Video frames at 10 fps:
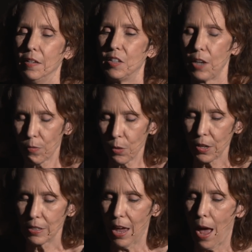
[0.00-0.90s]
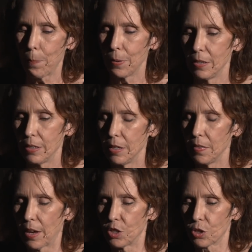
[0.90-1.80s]
Several things happened in
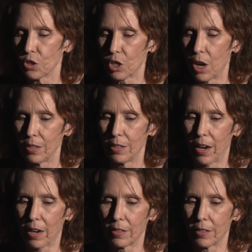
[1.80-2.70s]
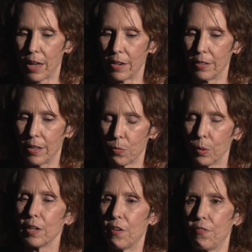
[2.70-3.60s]
that church context that
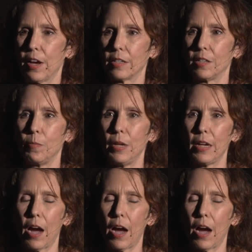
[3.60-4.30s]
really affected me.